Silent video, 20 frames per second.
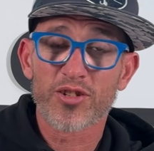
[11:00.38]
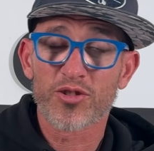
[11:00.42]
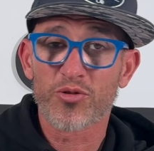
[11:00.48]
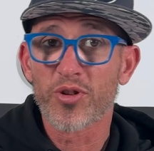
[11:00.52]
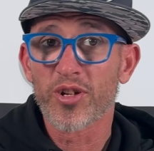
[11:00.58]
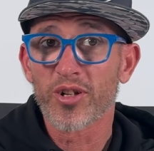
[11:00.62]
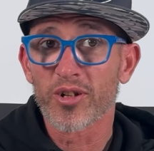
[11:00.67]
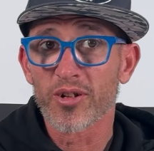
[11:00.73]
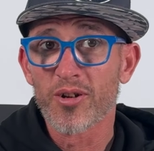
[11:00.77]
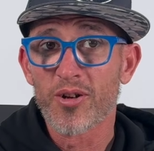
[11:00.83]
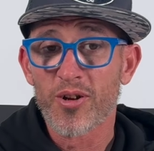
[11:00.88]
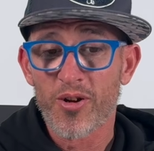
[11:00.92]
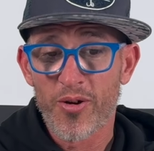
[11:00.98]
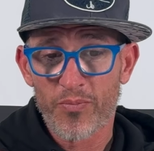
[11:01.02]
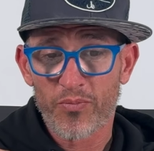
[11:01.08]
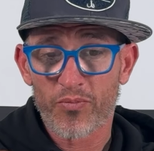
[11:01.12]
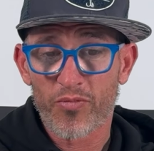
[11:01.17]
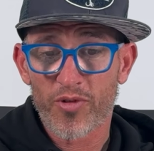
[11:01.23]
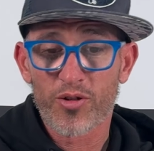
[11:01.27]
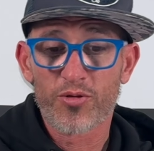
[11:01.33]
this reel
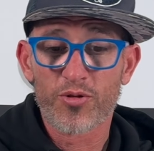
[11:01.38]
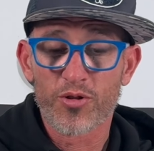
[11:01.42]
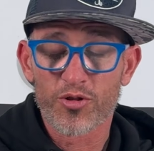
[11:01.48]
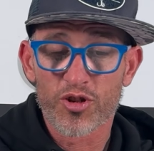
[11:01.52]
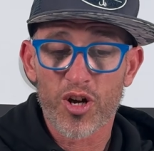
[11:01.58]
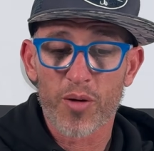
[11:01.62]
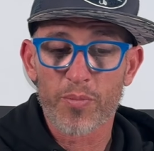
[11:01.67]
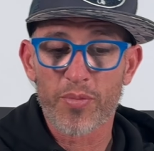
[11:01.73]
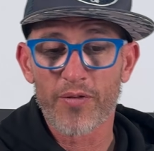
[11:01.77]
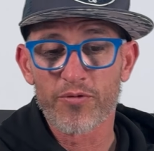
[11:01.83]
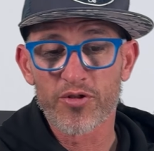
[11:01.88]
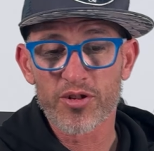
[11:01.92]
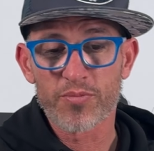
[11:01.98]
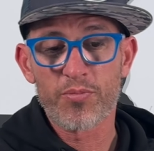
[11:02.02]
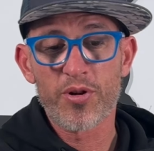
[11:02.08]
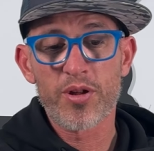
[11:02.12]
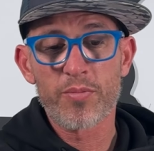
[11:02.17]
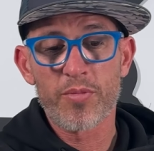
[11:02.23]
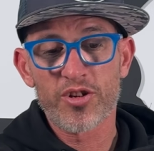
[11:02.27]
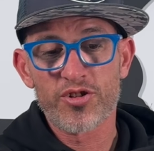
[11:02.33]
to the top. I've just
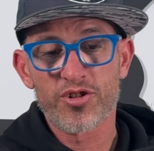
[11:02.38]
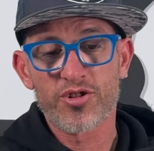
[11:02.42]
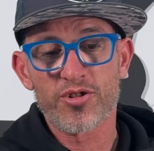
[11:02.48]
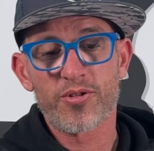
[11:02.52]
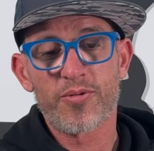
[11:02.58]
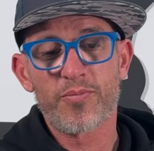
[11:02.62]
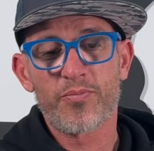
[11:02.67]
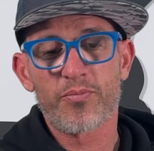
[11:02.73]
pretty much